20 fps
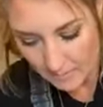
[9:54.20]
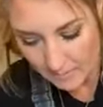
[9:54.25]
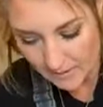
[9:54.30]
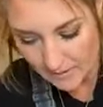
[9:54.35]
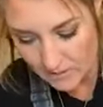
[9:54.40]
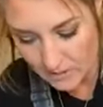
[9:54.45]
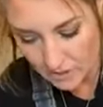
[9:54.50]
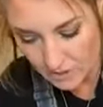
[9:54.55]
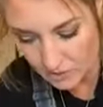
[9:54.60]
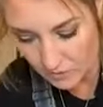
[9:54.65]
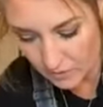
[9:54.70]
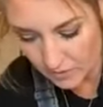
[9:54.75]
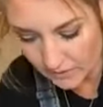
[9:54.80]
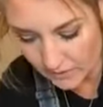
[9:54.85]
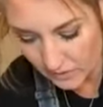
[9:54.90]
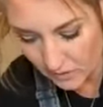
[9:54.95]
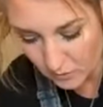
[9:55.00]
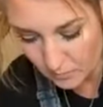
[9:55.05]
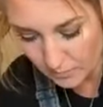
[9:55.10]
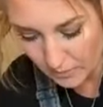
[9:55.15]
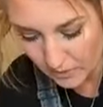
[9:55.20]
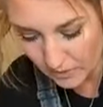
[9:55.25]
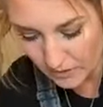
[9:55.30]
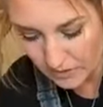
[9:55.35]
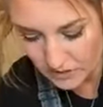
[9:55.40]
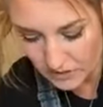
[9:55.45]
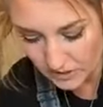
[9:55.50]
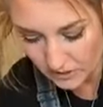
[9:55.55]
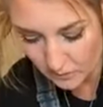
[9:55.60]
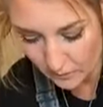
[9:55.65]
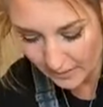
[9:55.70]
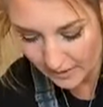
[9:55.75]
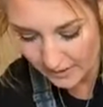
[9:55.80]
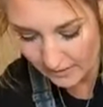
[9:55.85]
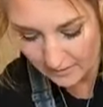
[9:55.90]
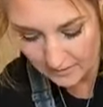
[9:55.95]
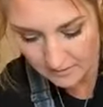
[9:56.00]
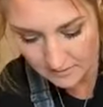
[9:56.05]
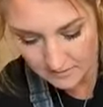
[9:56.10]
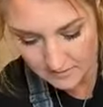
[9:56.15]
Make sure that you burnish it
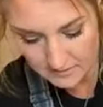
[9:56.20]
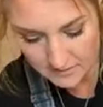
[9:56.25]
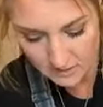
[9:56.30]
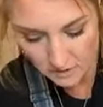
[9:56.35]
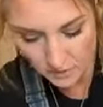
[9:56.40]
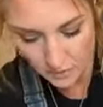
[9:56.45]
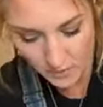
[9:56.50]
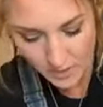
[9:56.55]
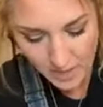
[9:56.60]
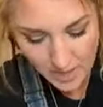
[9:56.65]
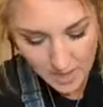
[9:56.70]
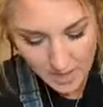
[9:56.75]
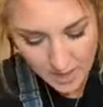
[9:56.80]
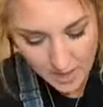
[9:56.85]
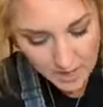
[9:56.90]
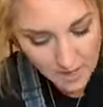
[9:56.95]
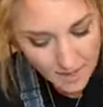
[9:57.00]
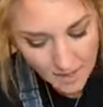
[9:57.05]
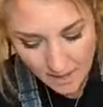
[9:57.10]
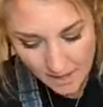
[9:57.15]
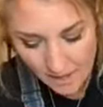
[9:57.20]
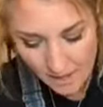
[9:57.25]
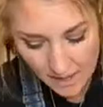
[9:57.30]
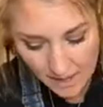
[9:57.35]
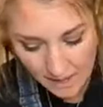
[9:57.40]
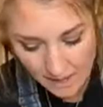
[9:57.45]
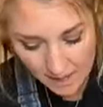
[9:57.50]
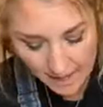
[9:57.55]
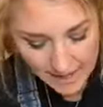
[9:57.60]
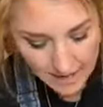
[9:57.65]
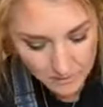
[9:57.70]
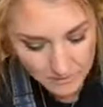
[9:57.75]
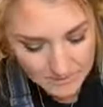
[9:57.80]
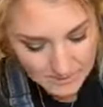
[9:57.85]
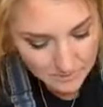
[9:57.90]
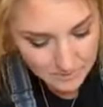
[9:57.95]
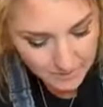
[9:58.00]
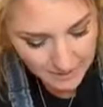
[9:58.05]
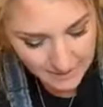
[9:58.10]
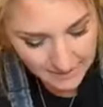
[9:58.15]
well. So I
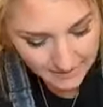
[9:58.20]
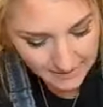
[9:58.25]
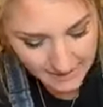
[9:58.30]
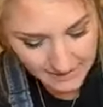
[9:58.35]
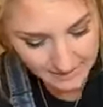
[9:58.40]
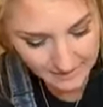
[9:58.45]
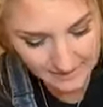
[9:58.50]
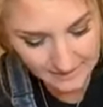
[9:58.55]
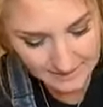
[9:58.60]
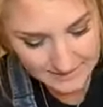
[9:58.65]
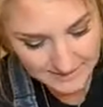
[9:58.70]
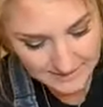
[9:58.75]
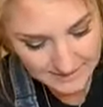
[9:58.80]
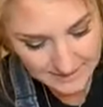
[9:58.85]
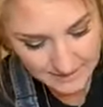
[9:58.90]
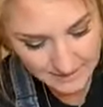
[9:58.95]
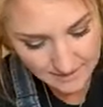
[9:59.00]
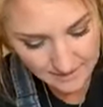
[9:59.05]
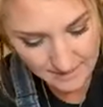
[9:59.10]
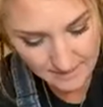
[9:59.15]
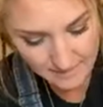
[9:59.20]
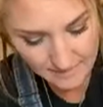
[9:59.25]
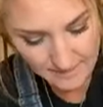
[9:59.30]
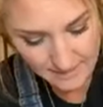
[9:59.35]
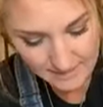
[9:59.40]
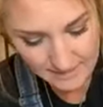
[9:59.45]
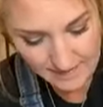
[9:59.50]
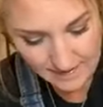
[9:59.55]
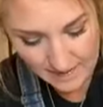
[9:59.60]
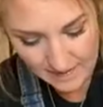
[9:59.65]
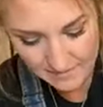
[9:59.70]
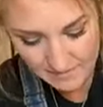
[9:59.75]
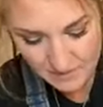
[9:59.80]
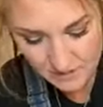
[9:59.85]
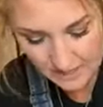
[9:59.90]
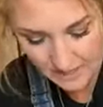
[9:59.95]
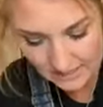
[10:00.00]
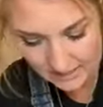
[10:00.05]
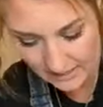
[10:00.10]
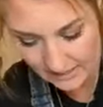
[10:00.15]
always apply it like this, and then
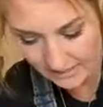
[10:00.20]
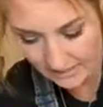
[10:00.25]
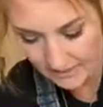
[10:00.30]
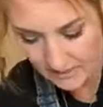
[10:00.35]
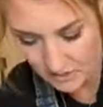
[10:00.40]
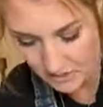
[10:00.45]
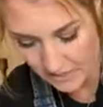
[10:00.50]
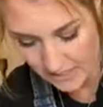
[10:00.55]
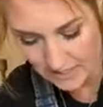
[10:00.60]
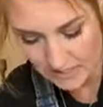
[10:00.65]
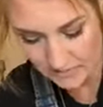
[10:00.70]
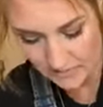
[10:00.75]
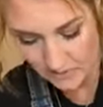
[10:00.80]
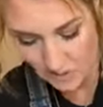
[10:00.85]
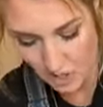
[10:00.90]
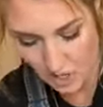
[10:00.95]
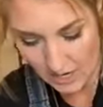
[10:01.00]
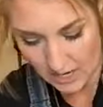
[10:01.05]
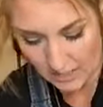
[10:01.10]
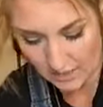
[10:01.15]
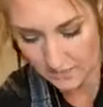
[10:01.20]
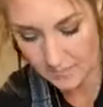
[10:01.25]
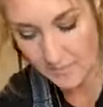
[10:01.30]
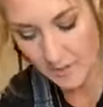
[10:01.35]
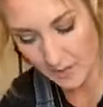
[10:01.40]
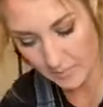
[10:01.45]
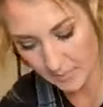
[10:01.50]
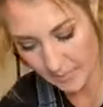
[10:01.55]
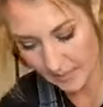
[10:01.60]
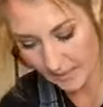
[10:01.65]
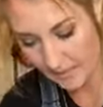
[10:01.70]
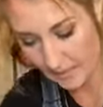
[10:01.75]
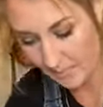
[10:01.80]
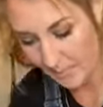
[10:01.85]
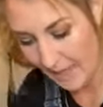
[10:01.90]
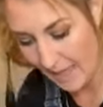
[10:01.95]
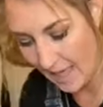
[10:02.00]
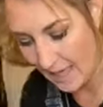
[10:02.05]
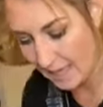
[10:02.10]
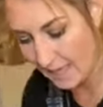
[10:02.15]
after I get the transfer on, I'll peel it
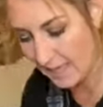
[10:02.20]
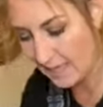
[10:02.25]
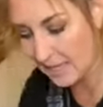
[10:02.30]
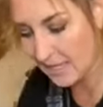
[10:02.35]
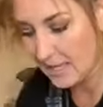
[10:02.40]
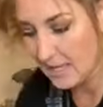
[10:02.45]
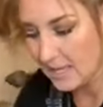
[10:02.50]
back,